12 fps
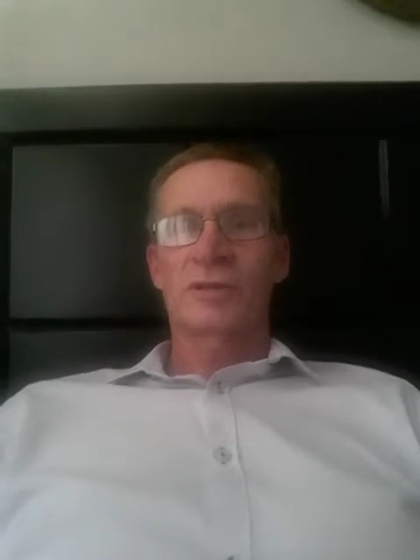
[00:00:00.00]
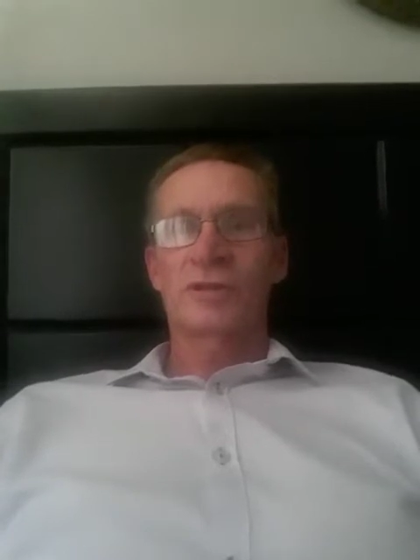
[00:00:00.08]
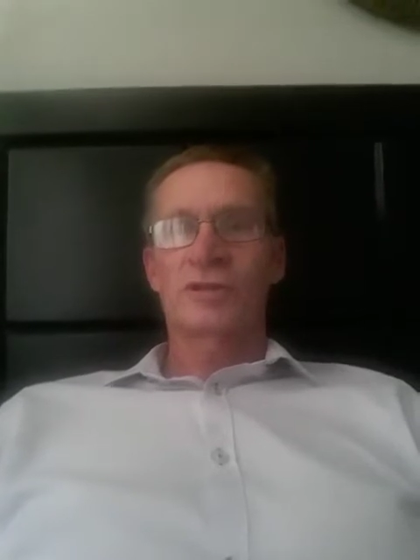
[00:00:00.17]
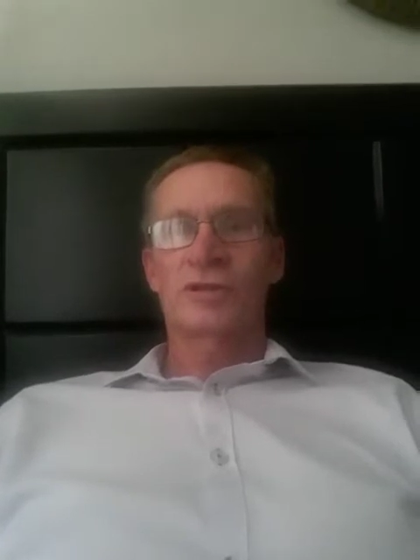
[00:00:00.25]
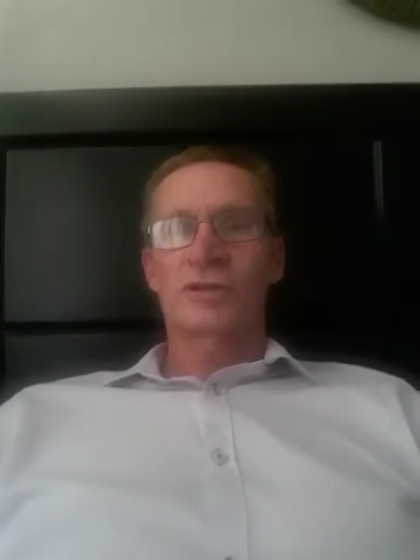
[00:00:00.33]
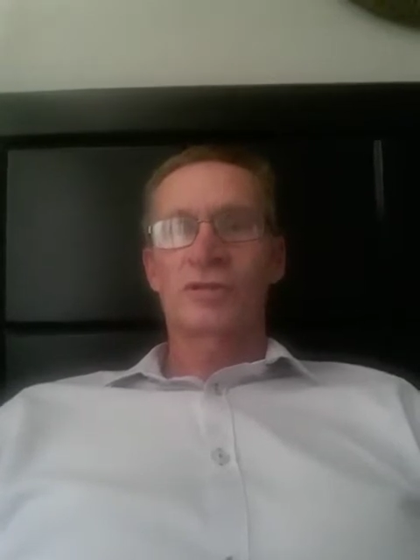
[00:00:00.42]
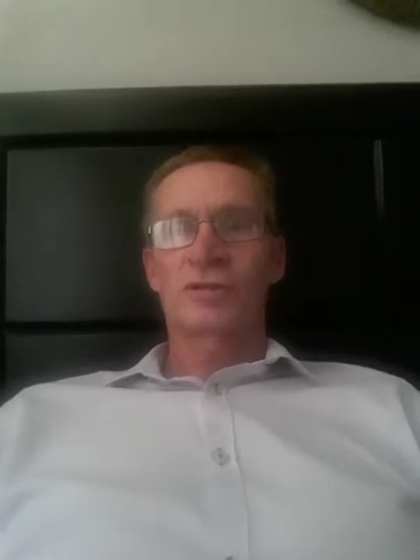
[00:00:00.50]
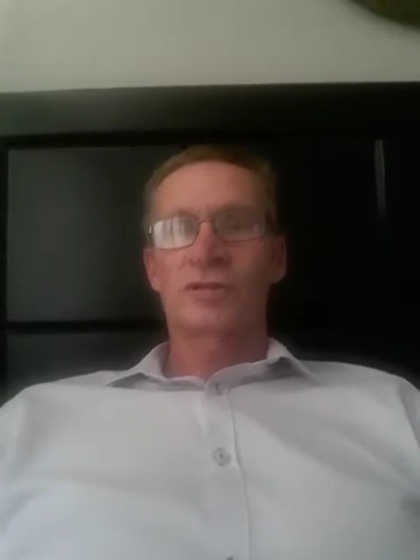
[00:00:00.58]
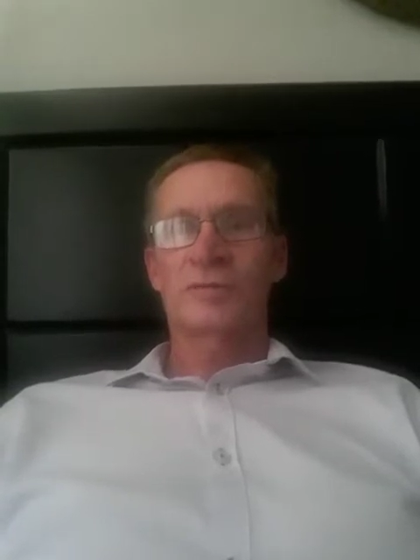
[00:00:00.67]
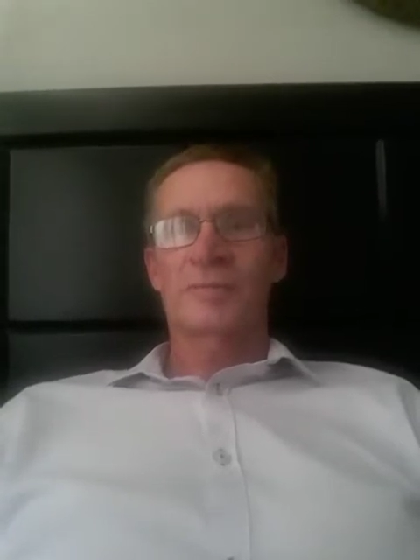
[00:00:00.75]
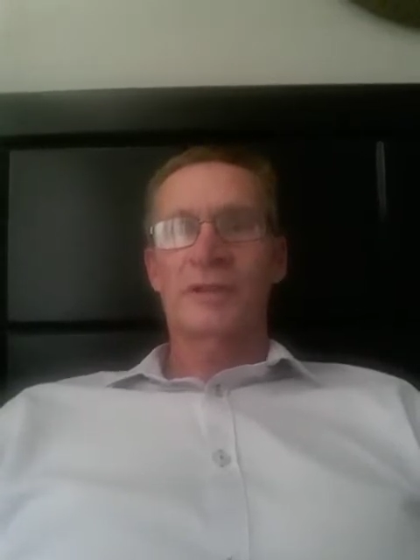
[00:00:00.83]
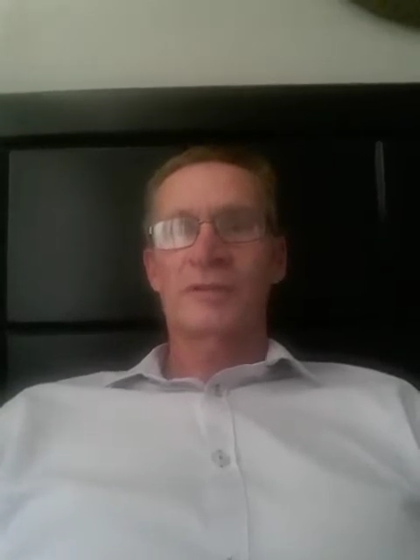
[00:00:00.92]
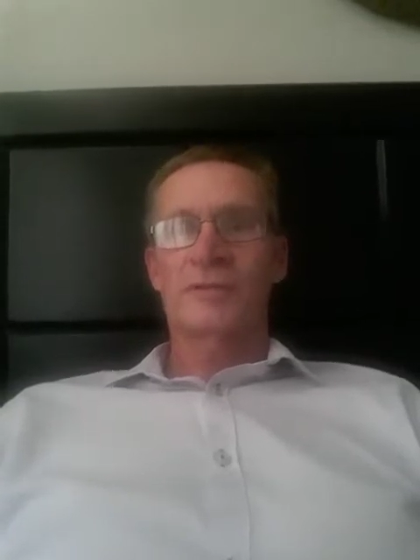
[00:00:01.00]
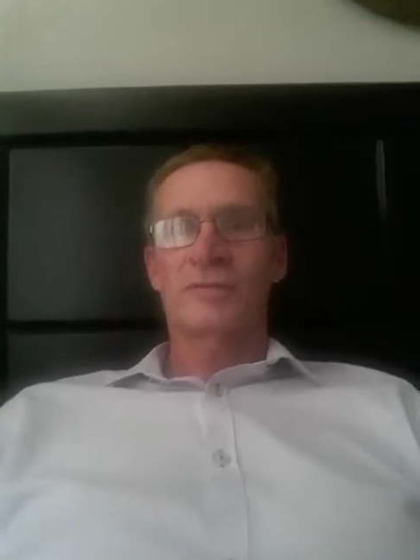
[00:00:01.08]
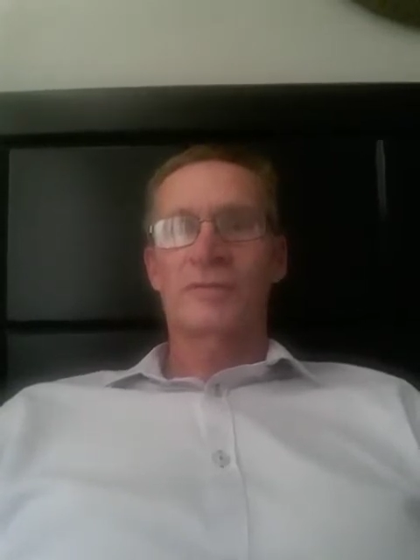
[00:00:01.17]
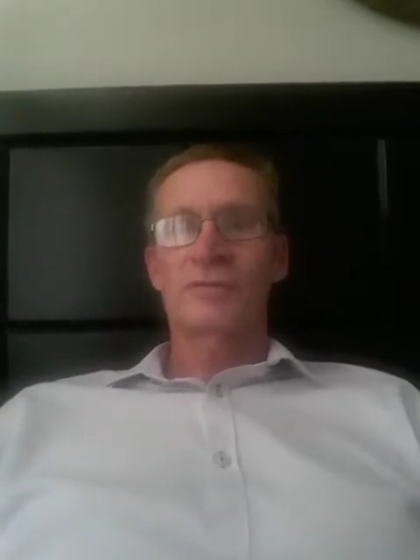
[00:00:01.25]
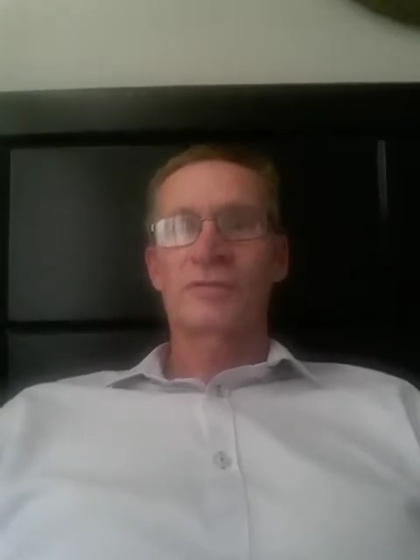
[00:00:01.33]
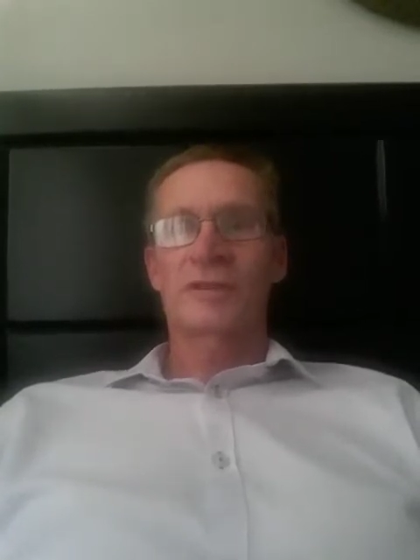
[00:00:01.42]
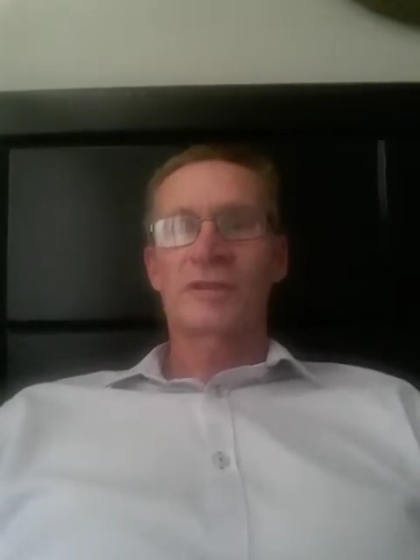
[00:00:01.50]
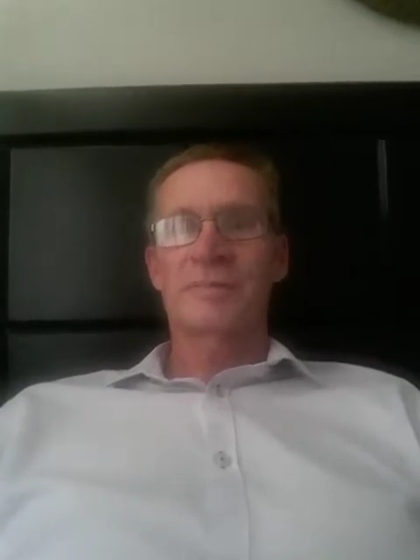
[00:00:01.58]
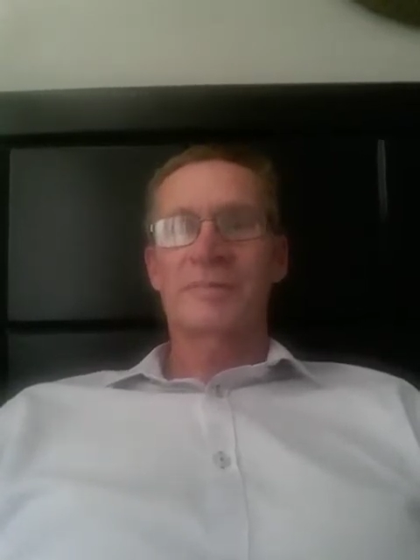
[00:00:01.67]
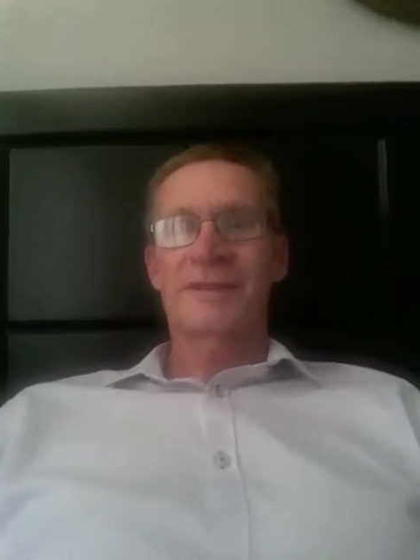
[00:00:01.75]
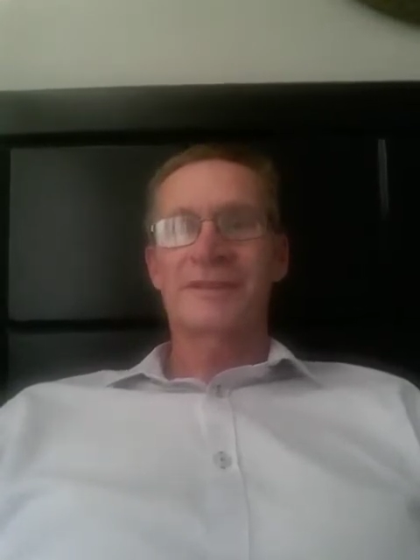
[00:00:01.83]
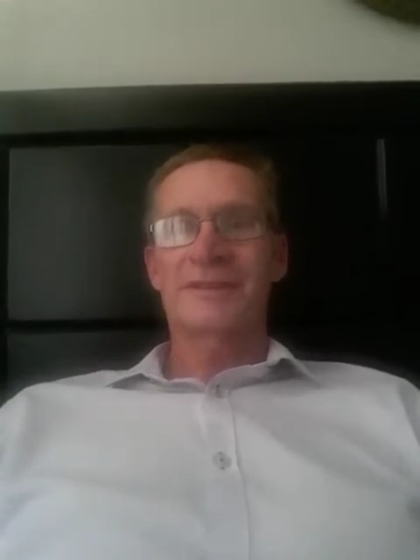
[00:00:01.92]
the church was packed full to
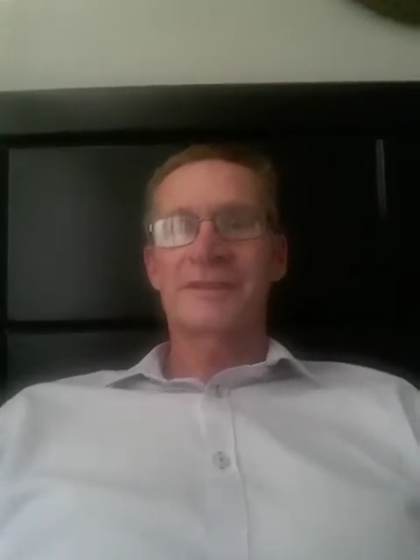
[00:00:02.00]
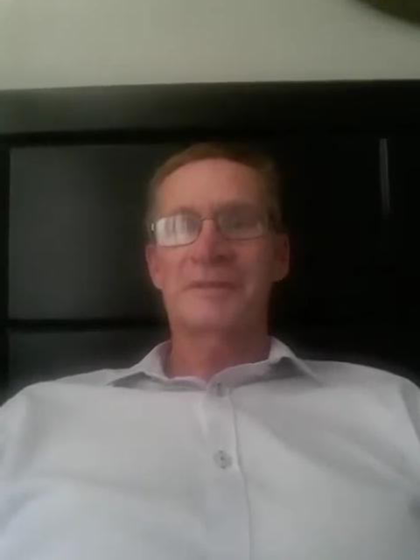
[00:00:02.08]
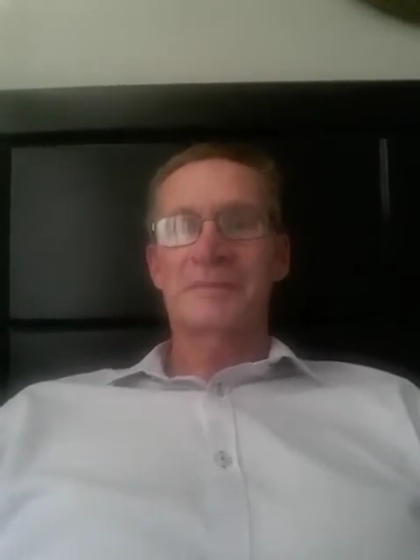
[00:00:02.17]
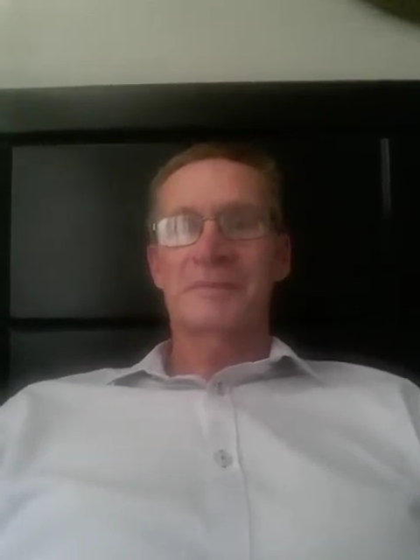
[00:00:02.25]
capacity?